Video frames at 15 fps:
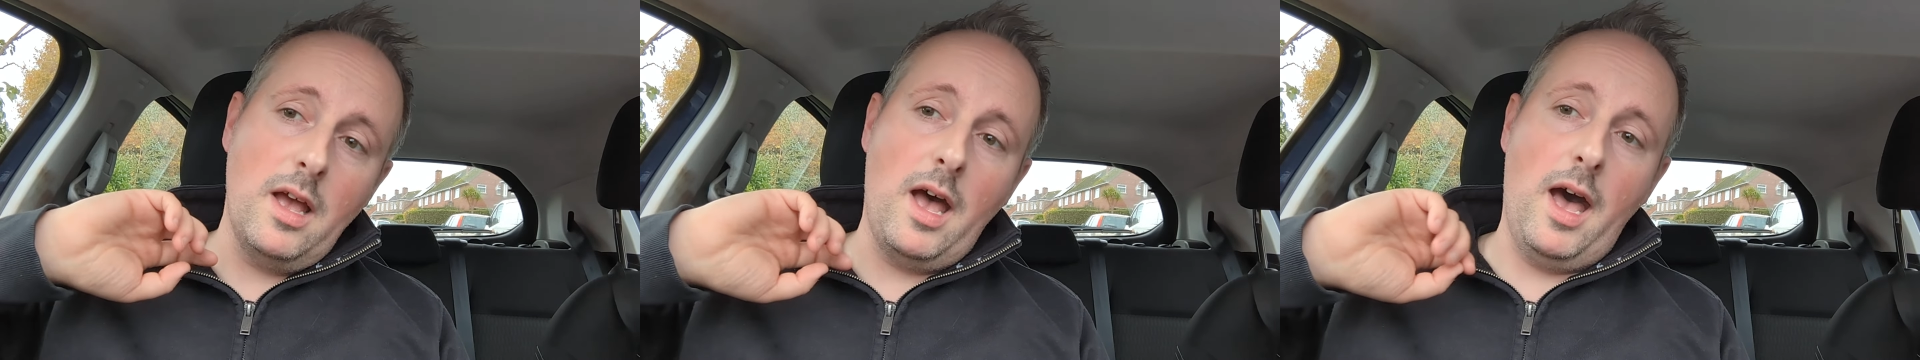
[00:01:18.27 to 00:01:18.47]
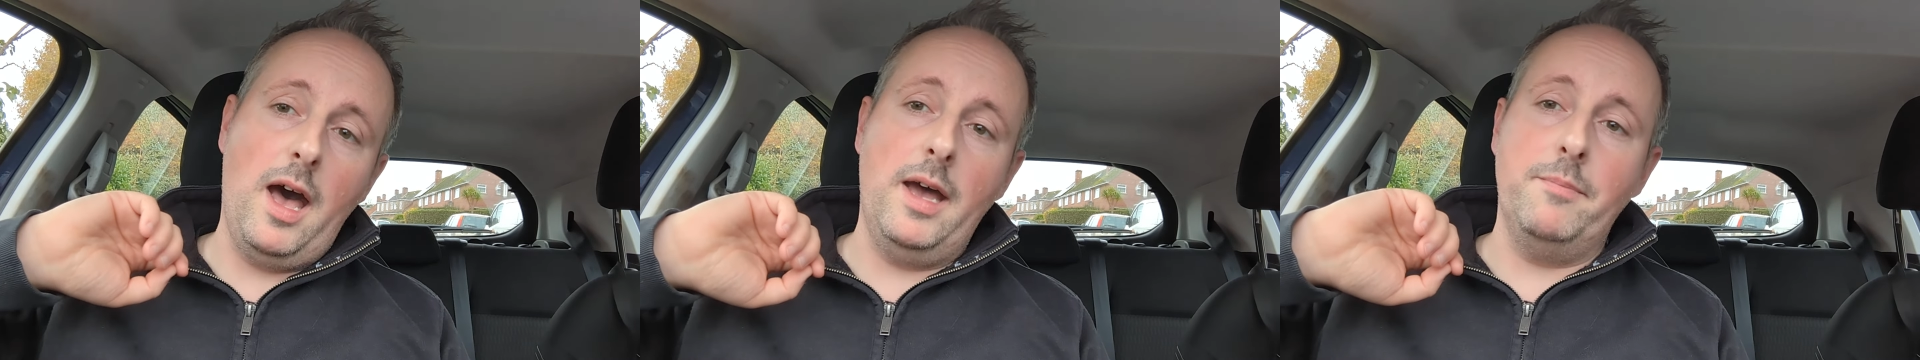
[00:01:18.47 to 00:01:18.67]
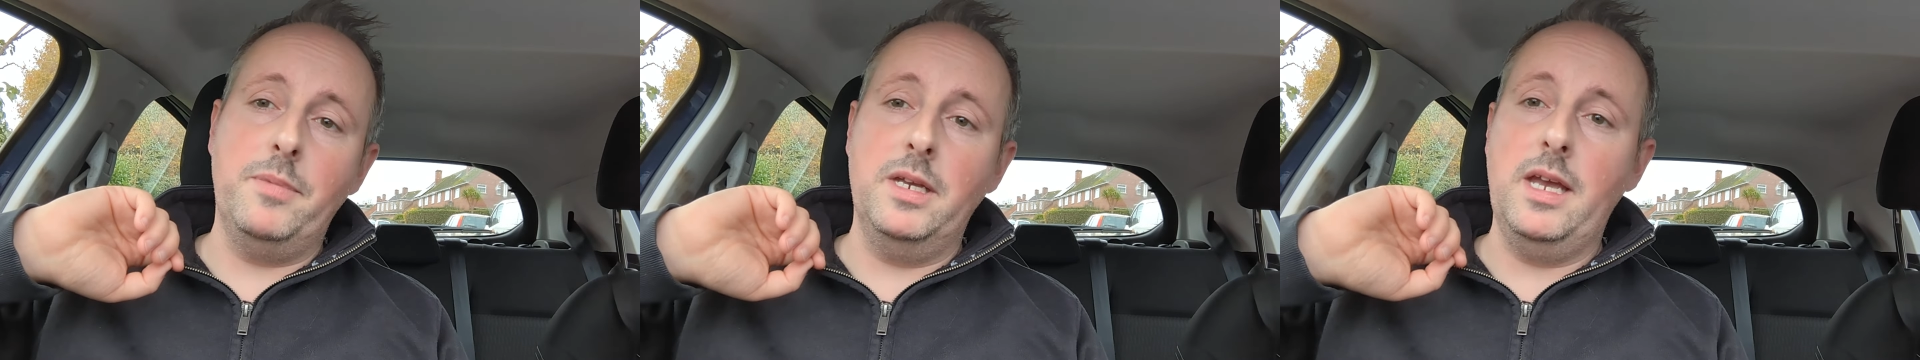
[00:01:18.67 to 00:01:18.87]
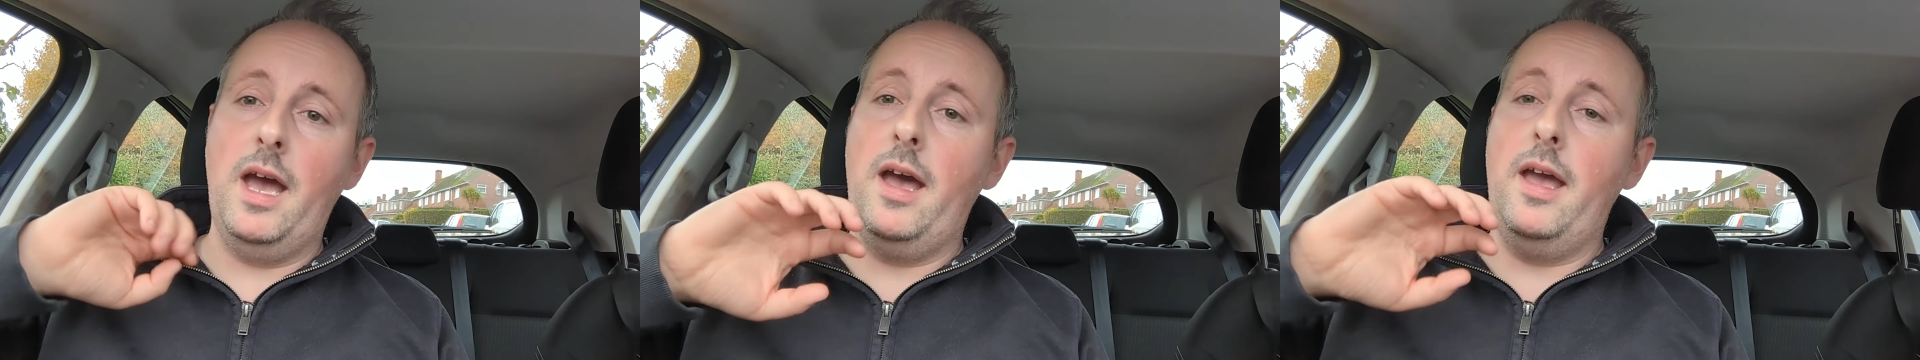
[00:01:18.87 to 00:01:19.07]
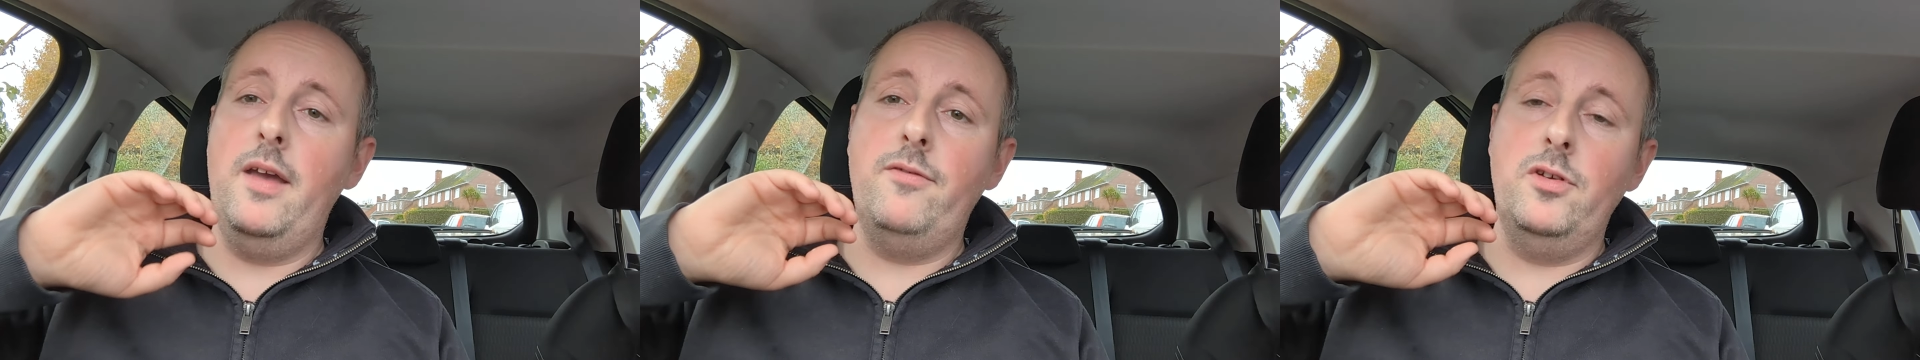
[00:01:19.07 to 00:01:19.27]
But
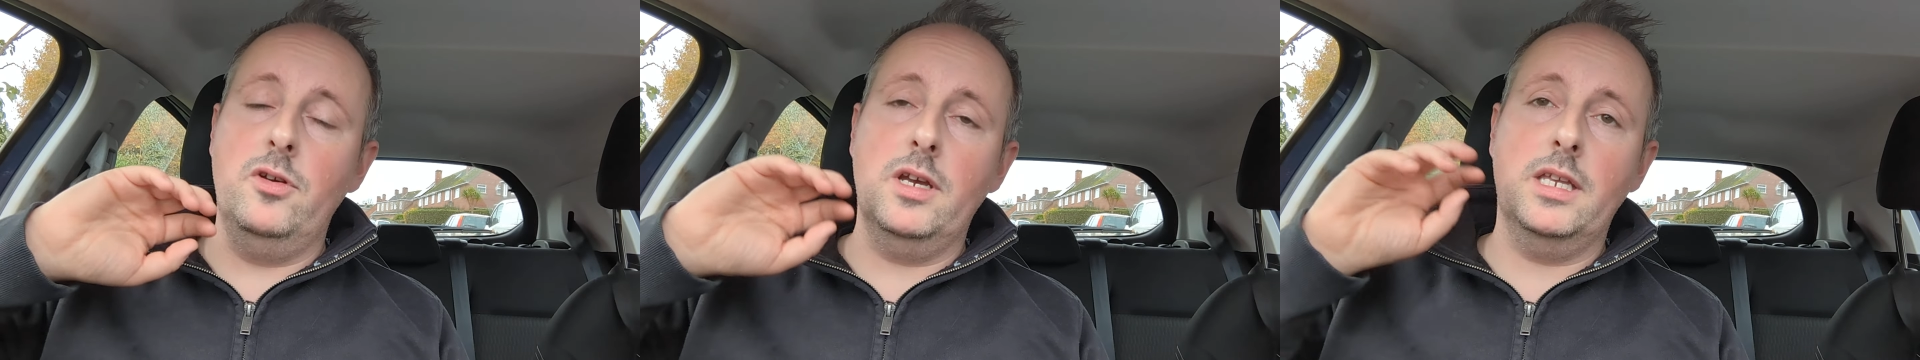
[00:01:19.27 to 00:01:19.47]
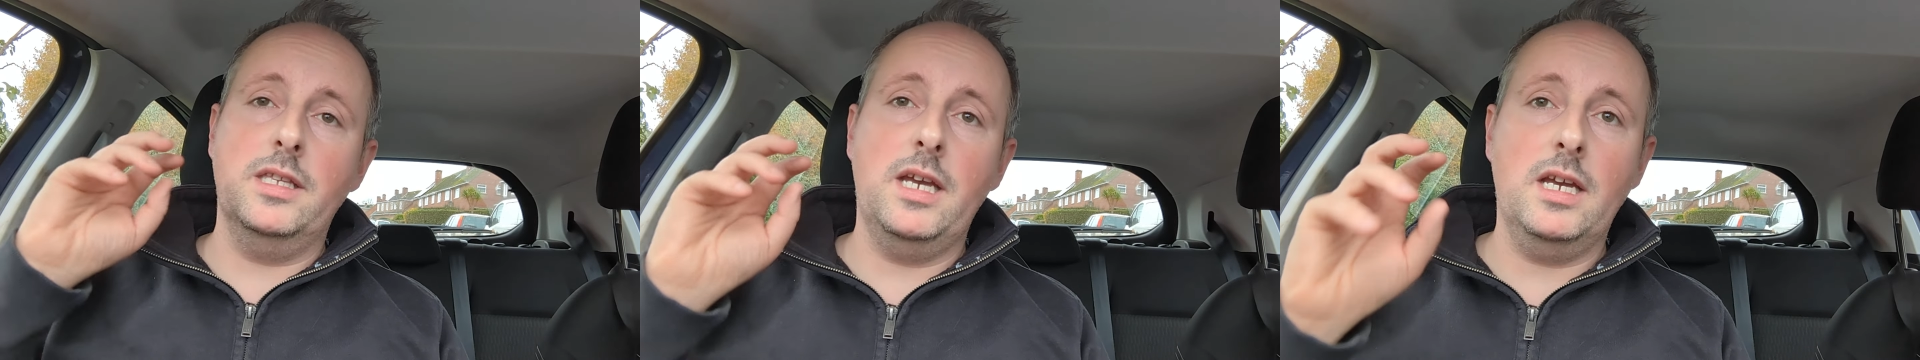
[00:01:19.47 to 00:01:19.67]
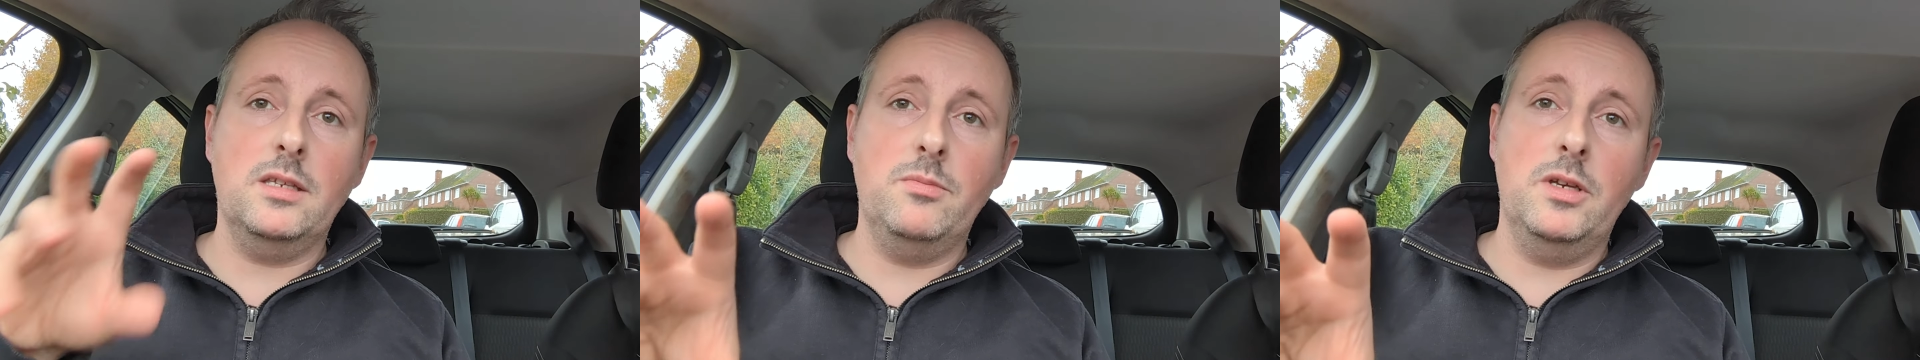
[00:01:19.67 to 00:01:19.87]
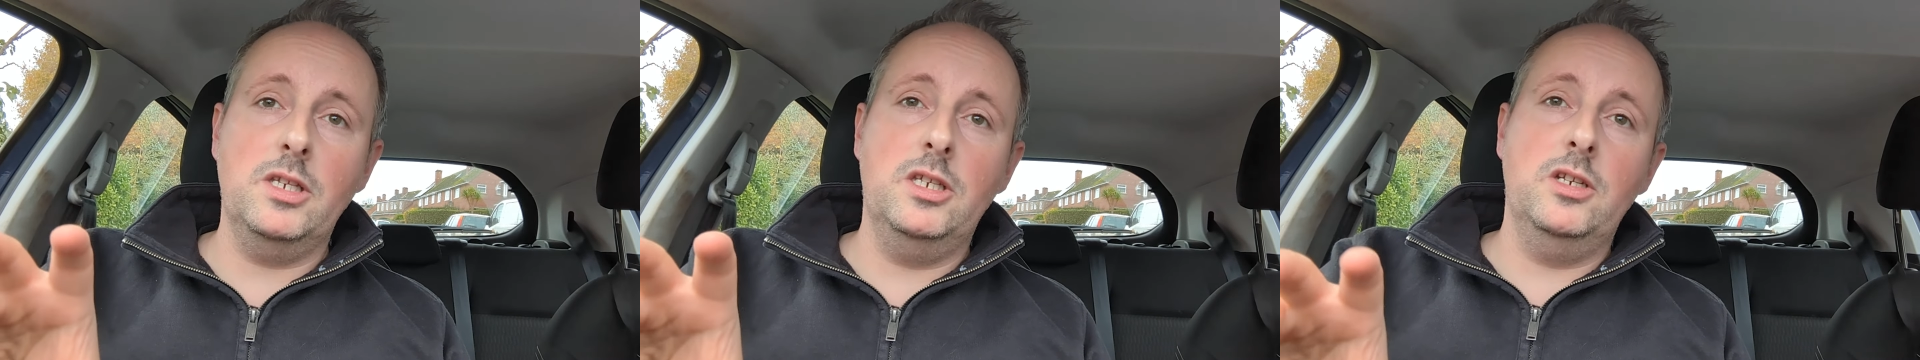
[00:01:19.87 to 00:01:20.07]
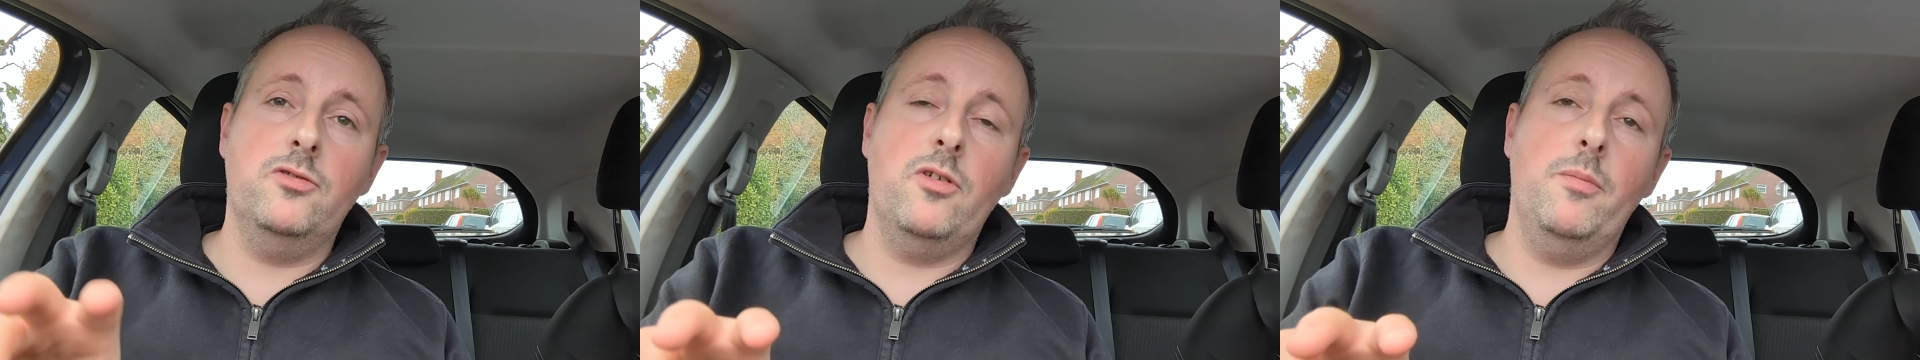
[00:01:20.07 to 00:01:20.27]
yeah, if you get a text
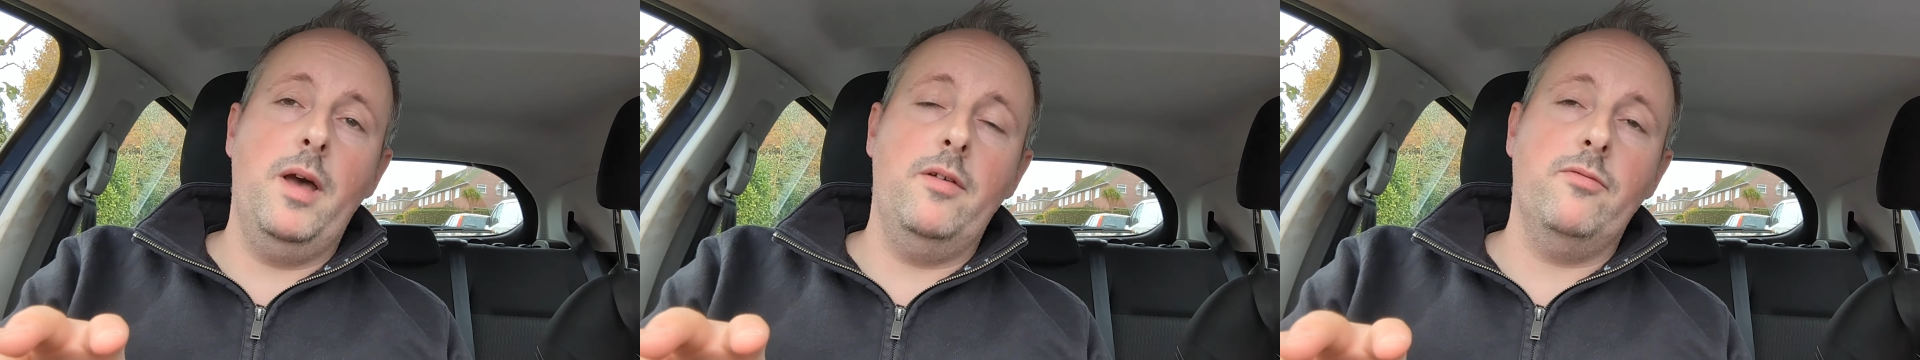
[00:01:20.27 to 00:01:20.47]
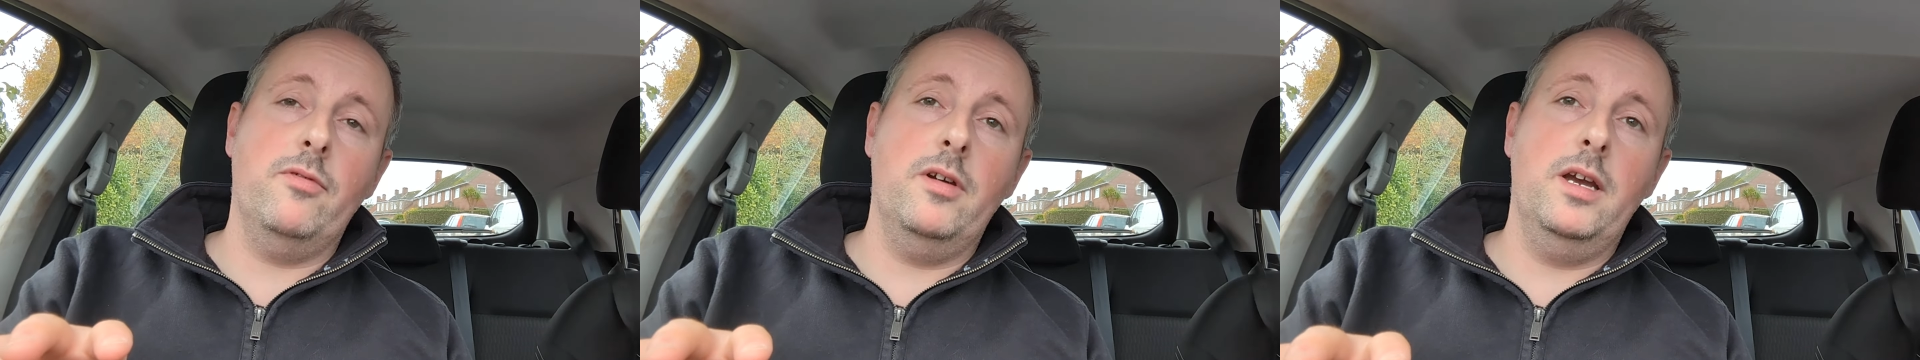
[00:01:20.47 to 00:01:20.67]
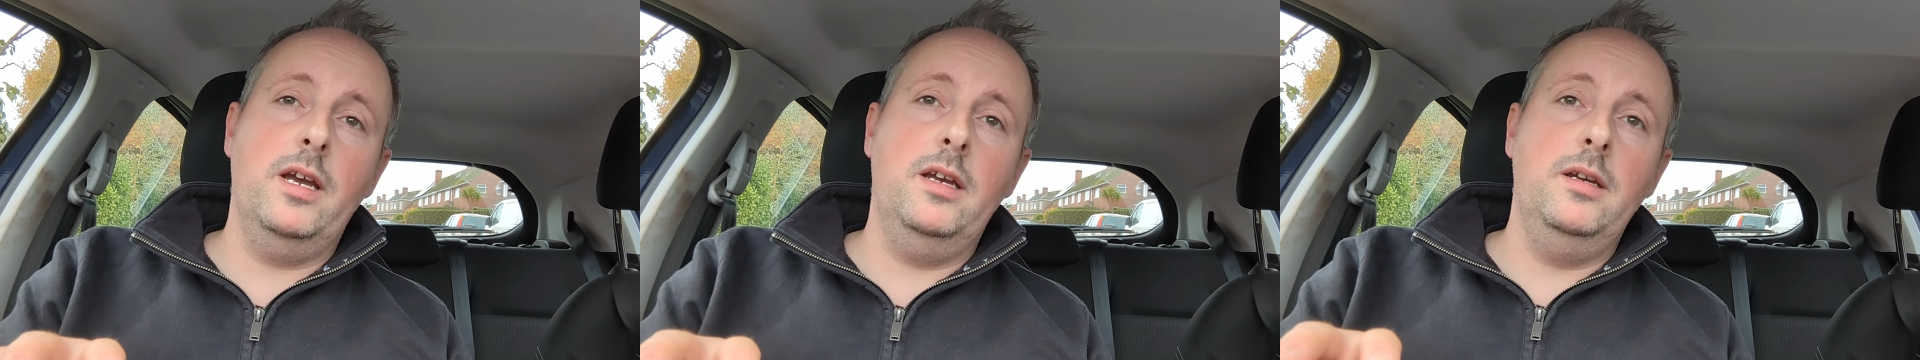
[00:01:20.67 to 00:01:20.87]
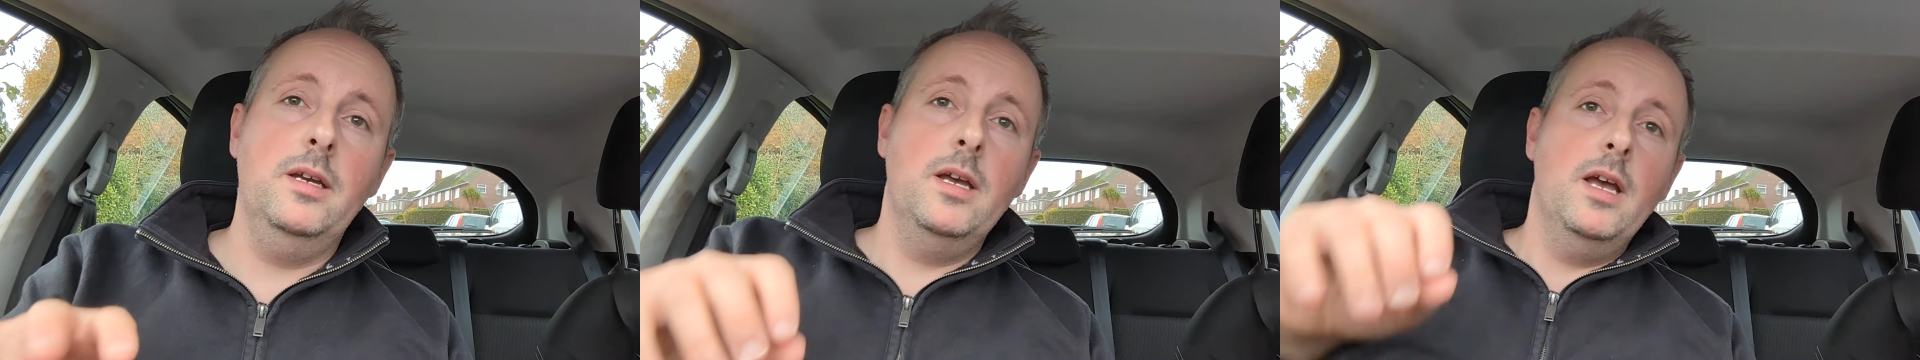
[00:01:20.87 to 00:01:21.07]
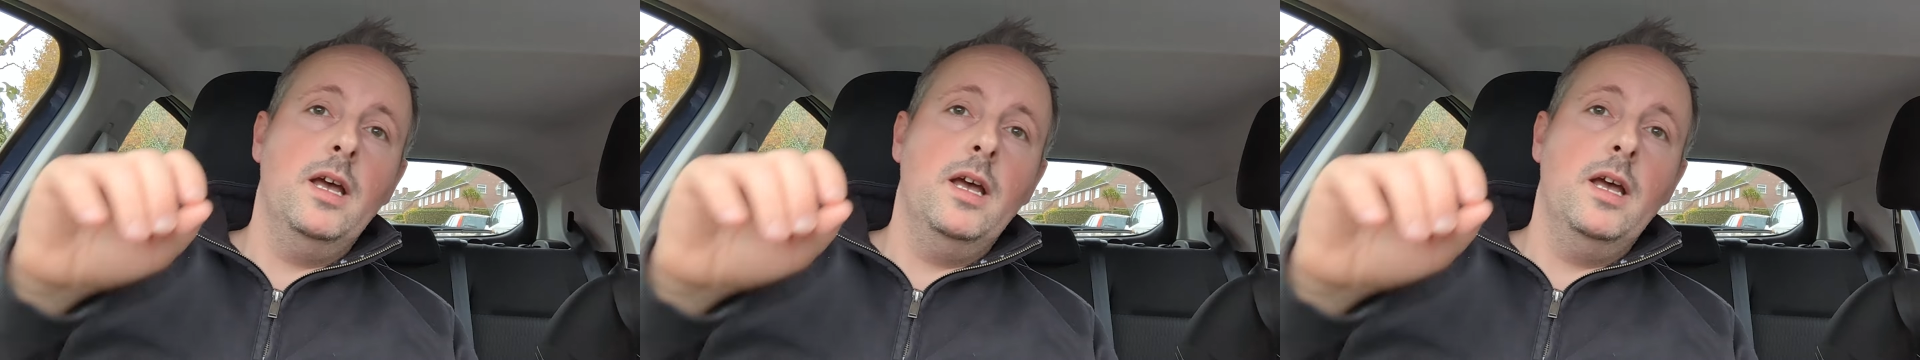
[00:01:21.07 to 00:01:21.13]
message from Evri